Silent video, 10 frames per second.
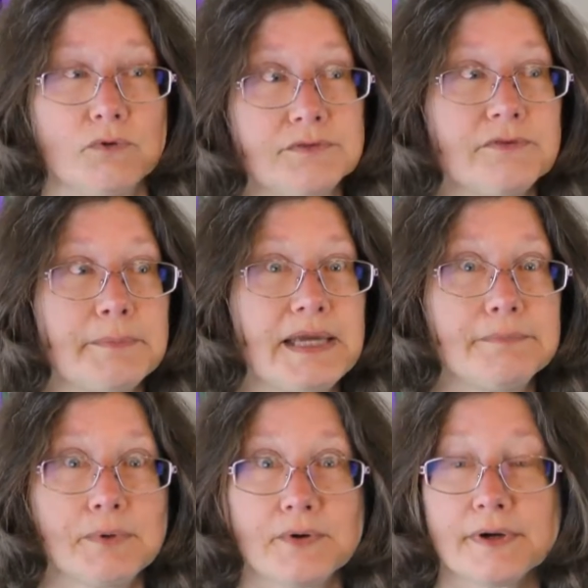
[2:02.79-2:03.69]
one for
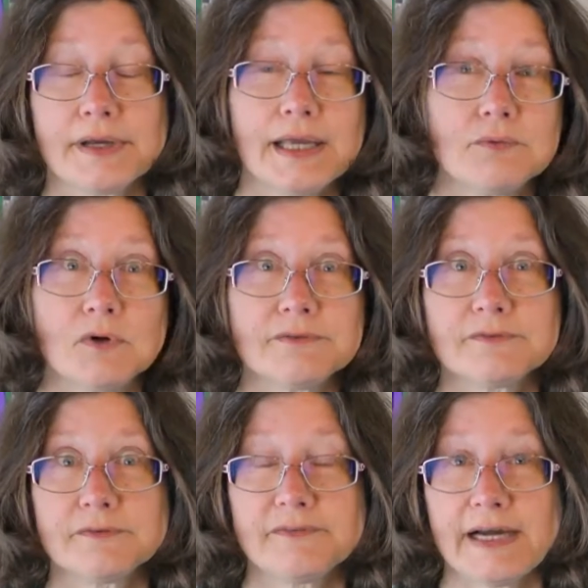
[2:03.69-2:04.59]
paper and one
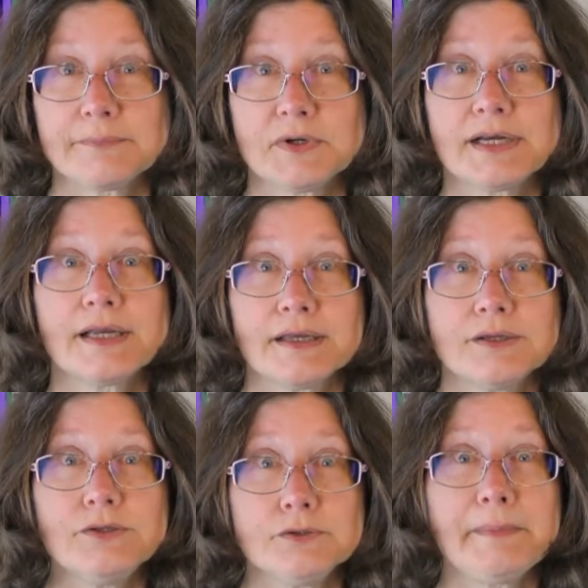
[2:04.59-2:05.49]
for fabric,
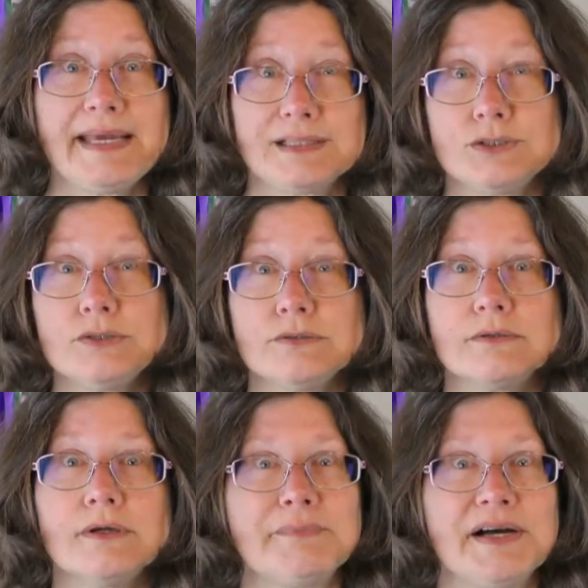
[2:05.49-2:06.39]
you'll make
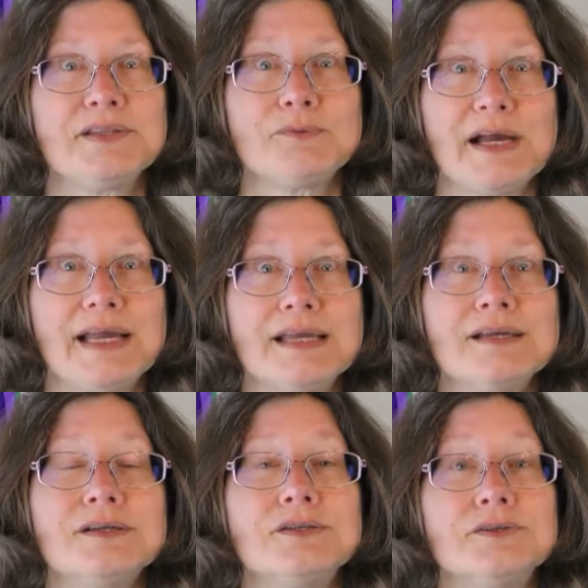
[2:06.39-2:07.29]
do. By the way,
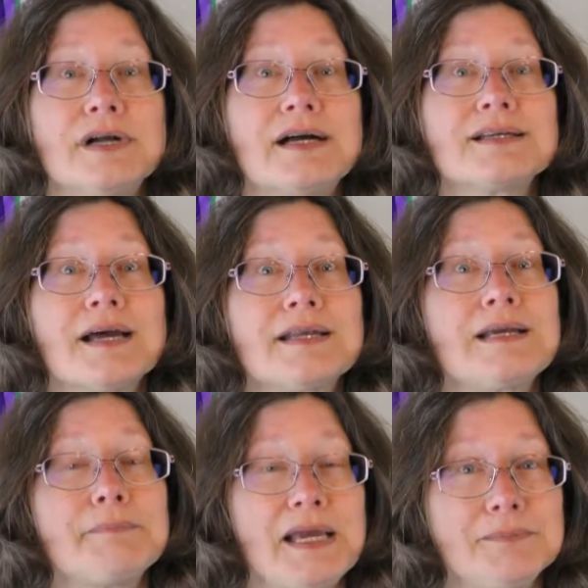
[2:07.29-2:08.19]
you're not
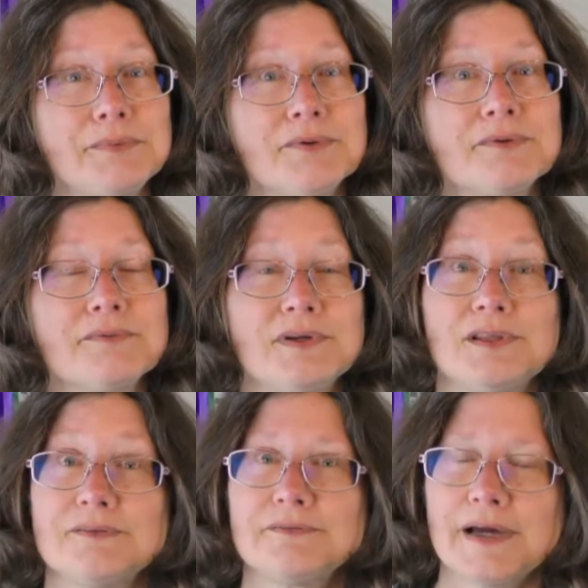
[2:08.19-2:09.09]
cutting paper
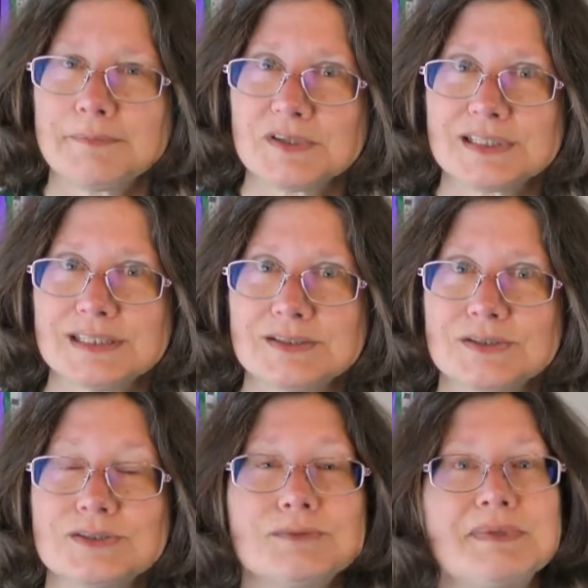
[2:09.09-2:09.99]
with your fabric
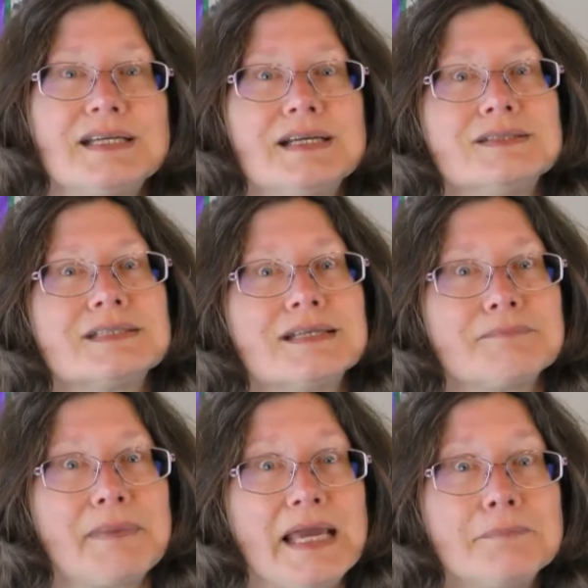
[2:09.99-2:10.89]
scissors because
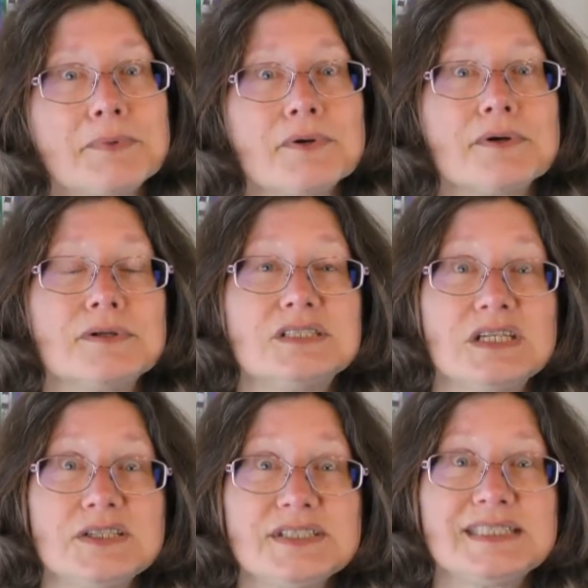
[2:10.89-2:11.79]
paper
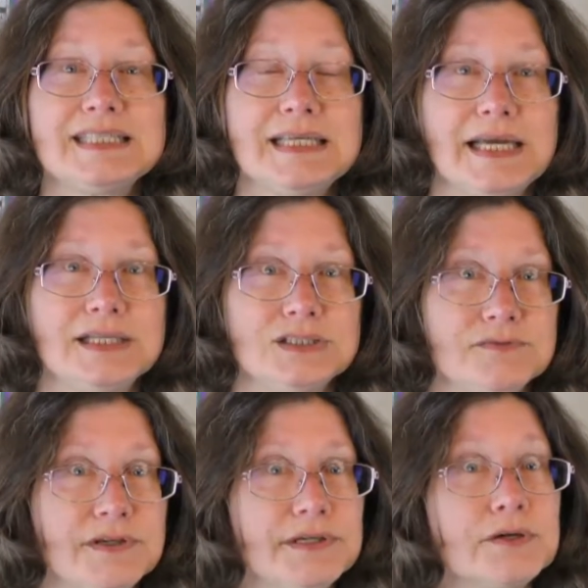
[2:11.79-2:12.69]
dulls the
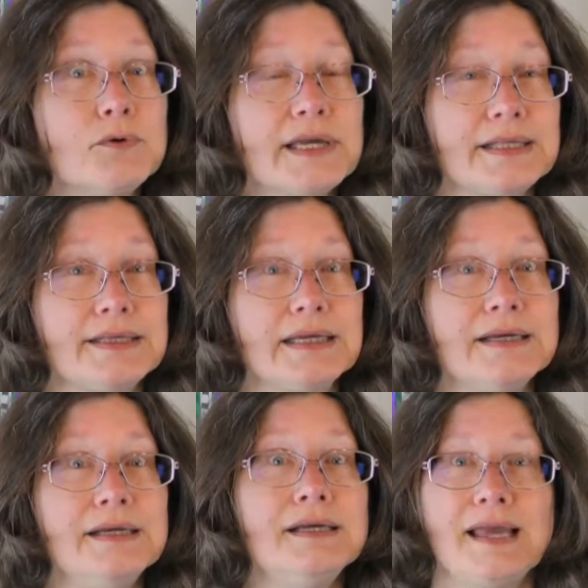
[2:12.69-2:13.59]
edge very
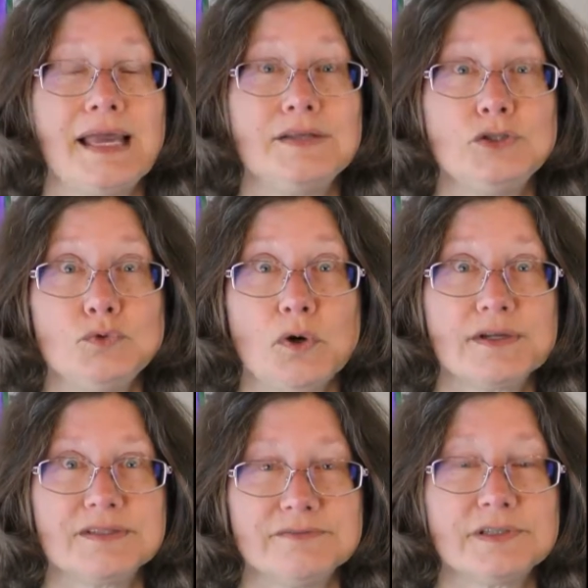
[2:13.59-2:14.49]
quickly and you
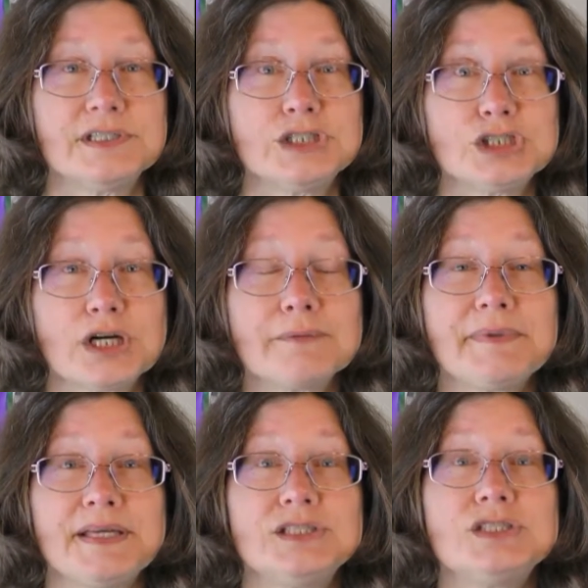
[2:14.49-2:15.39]
want a very
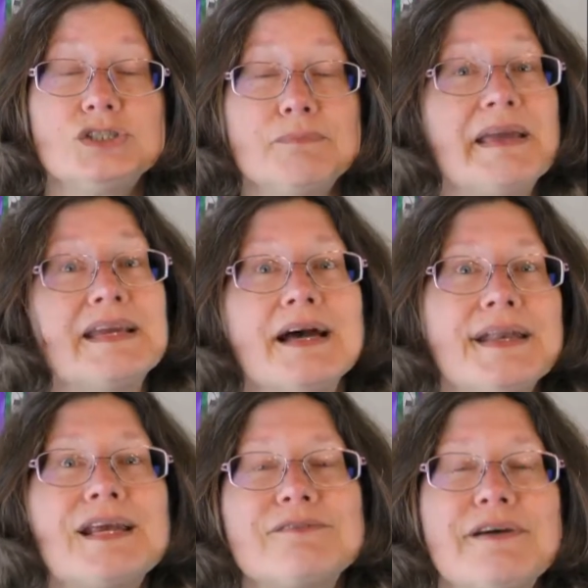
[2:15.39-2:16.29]
sharp edge to make
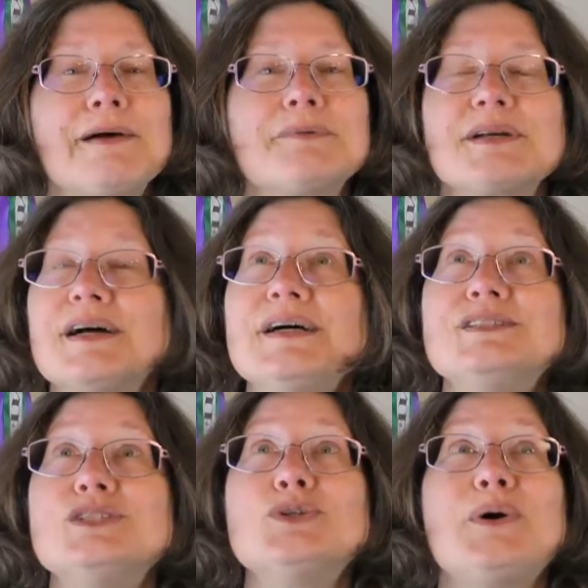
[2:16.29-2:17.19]
cutting fabric a
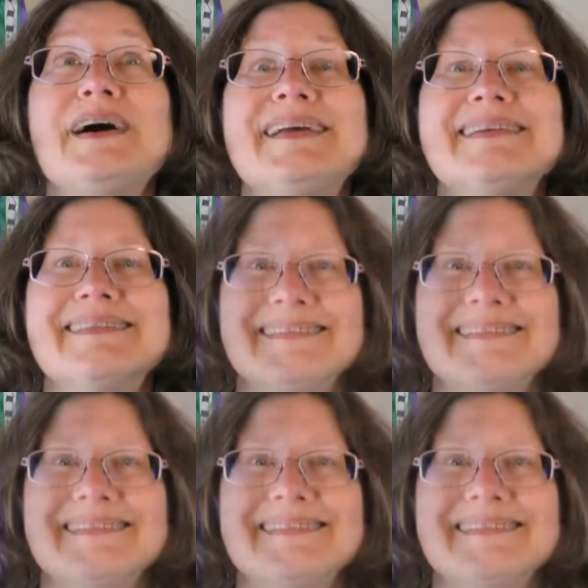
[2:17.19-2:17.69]
joy.